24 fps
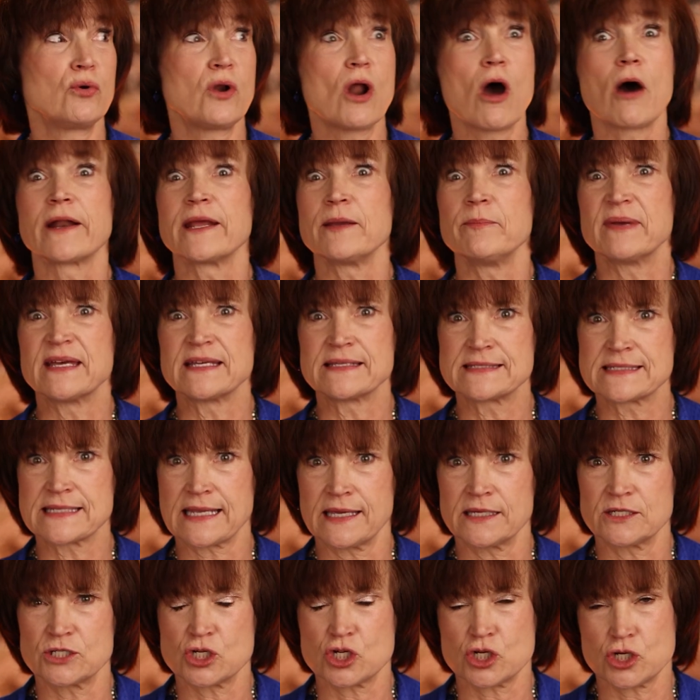naughty bits
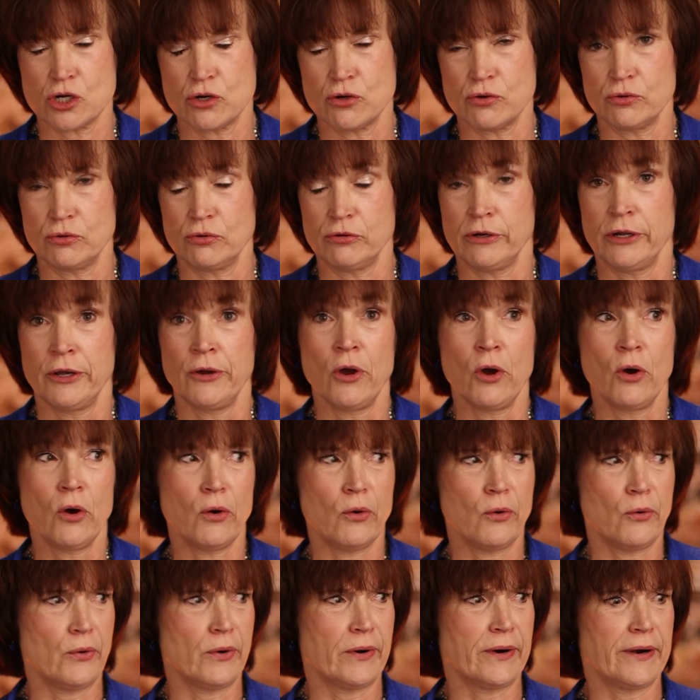get shown
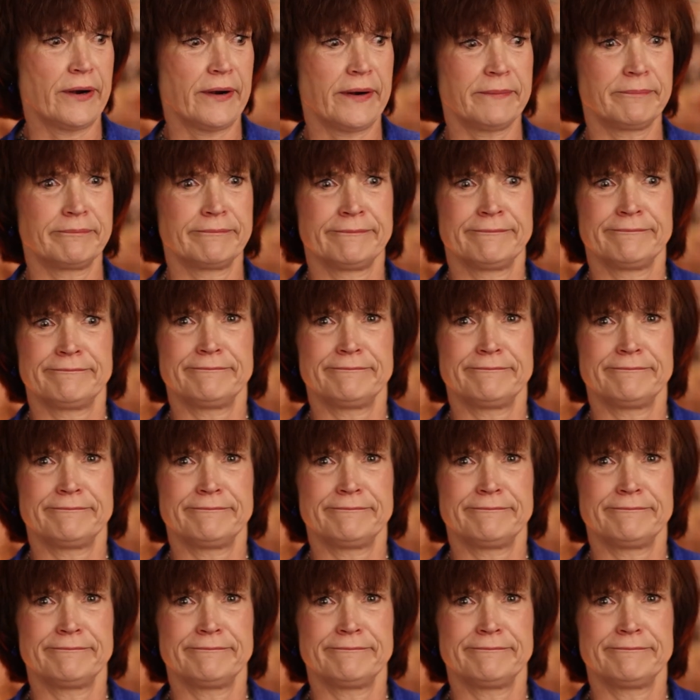or